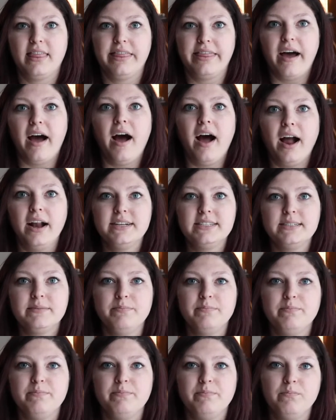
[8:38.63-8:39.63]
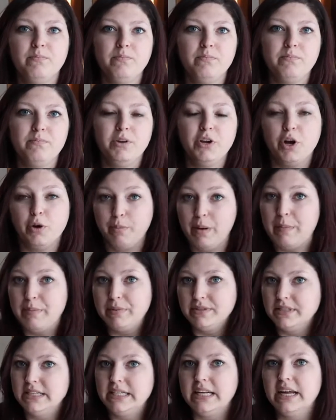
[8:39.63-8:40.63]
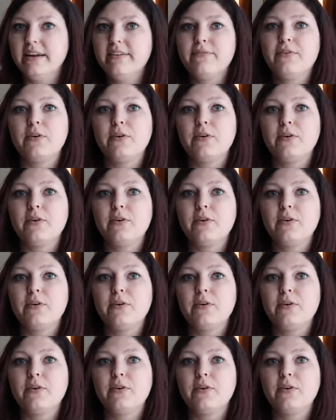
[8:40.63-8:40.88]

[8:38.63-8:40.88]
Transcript: thought, you know, people needed.